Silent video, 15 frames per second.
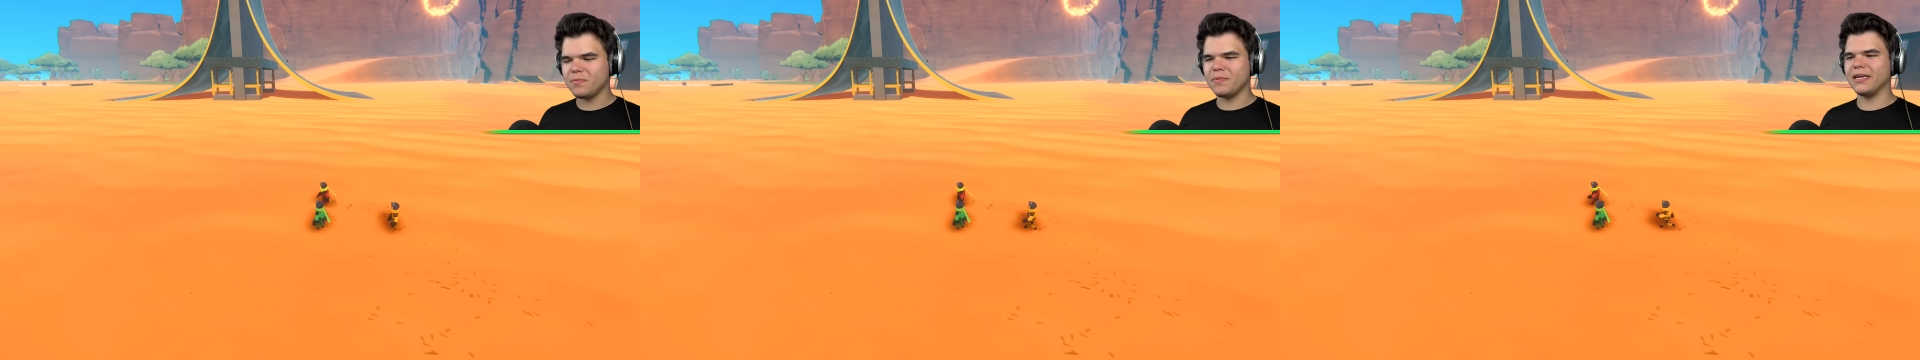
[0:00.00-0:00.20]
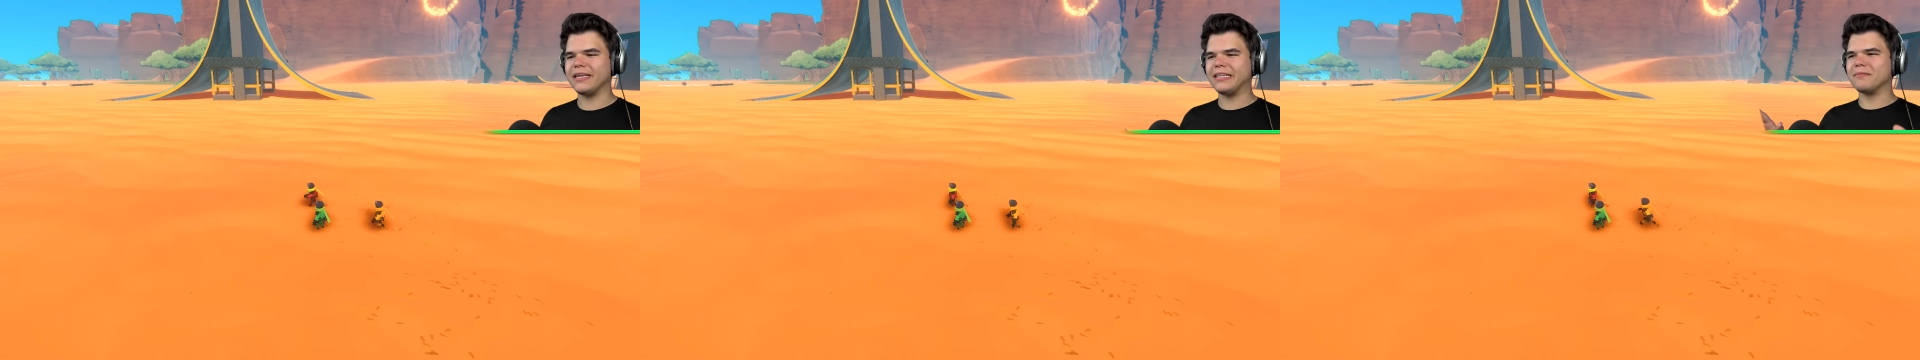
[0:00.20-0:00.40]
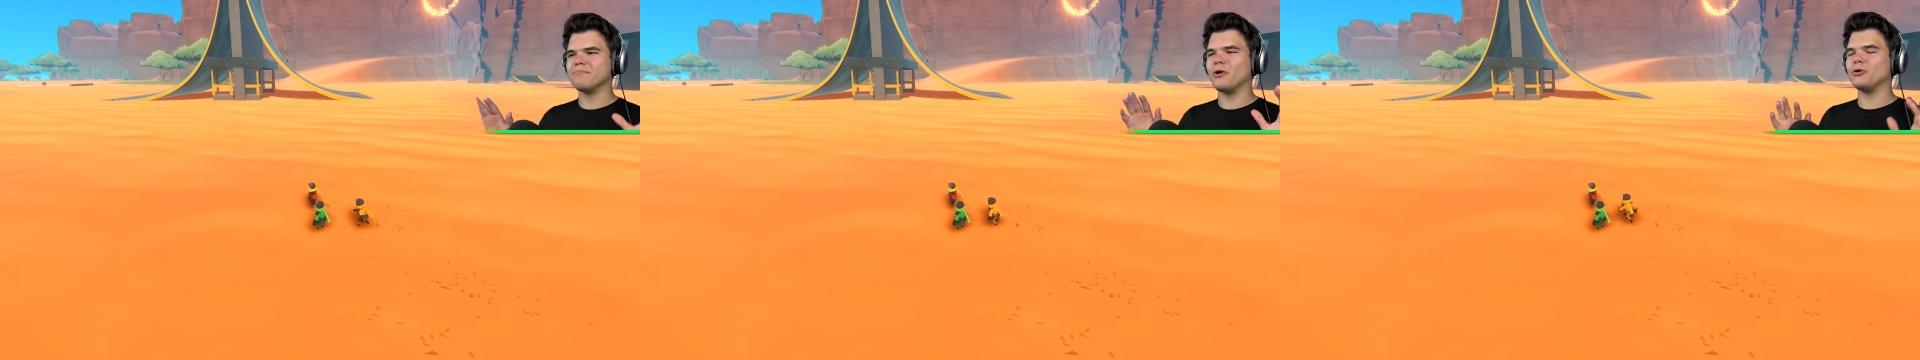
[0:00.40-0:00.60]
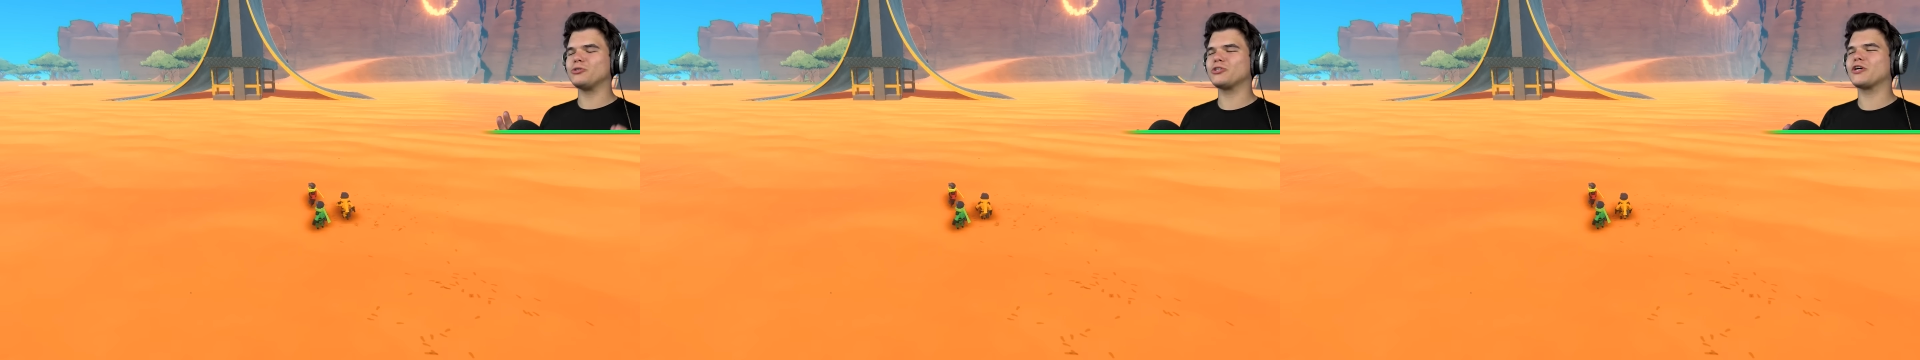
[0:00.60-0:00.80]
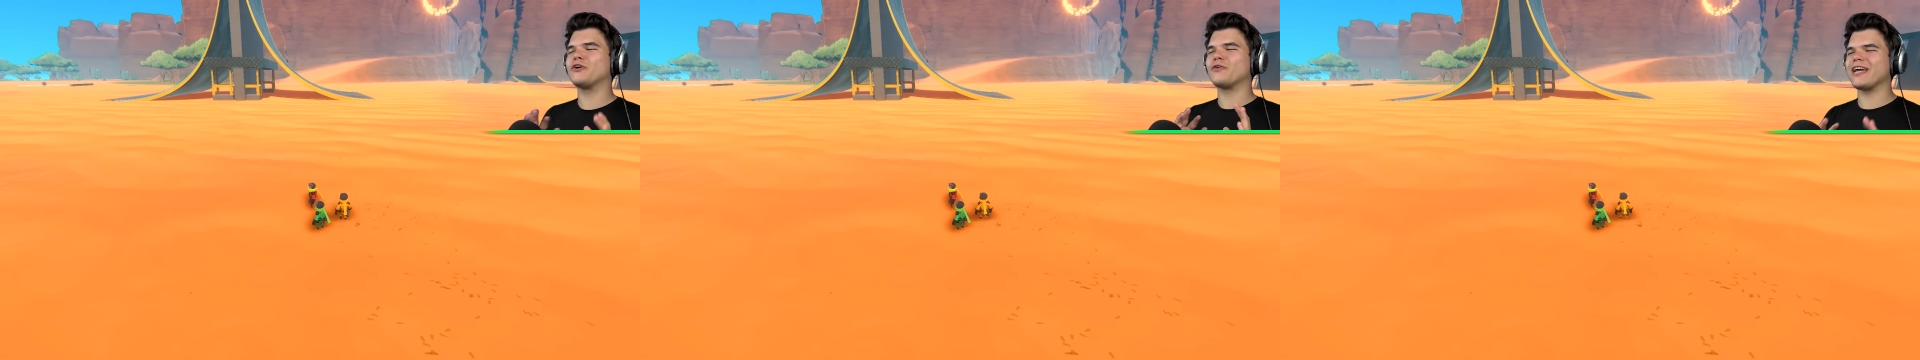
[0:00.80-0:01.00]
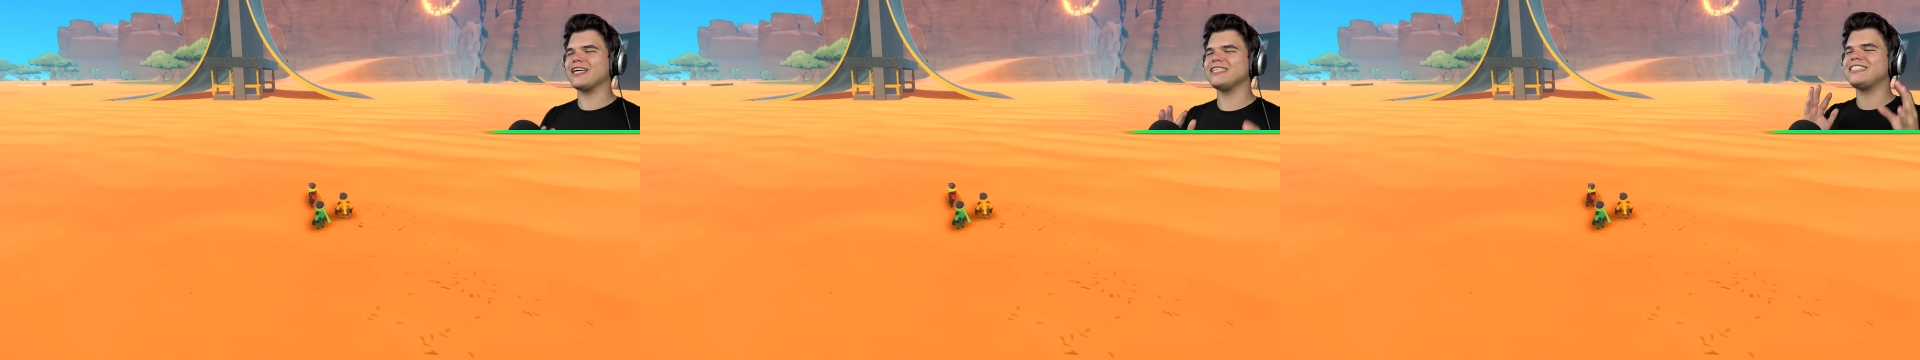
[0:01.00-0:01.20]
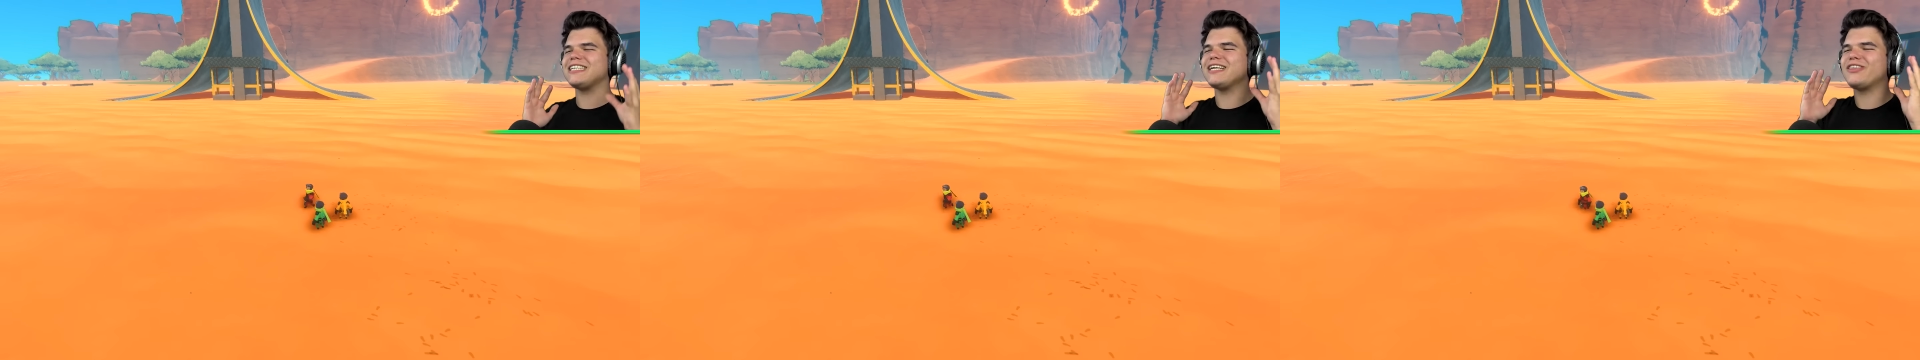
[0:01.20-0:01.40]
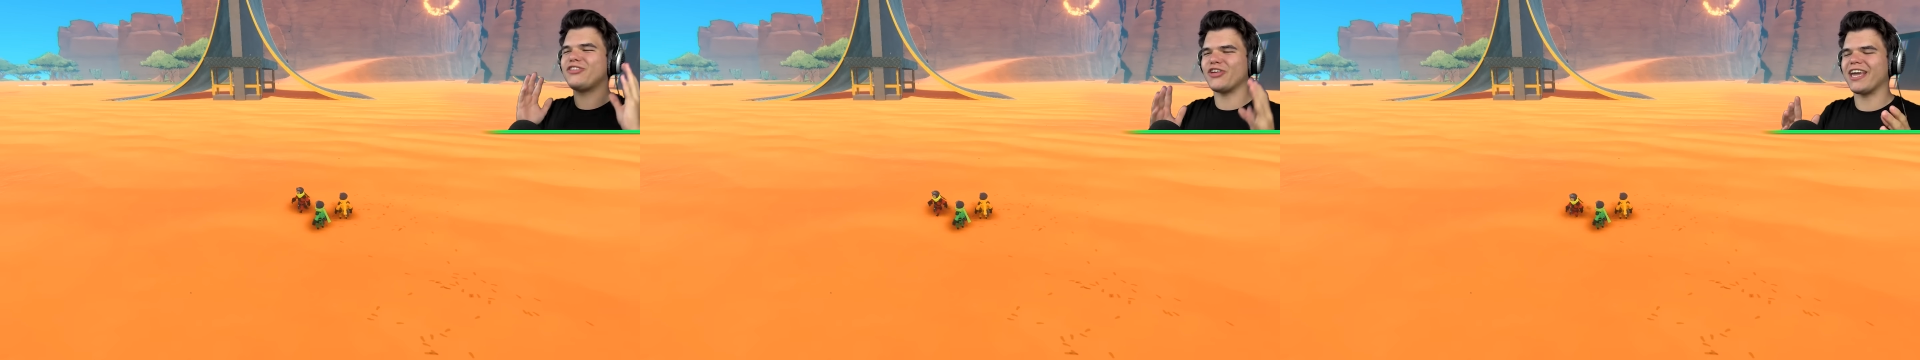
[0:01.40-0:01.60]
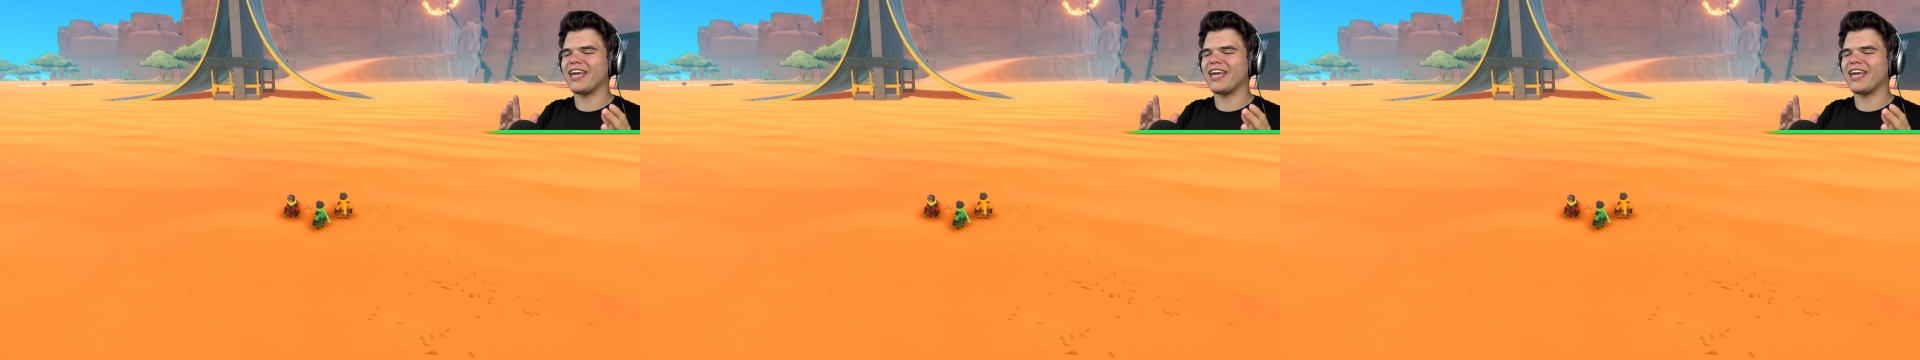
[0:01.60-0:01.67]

be the most crazy thing.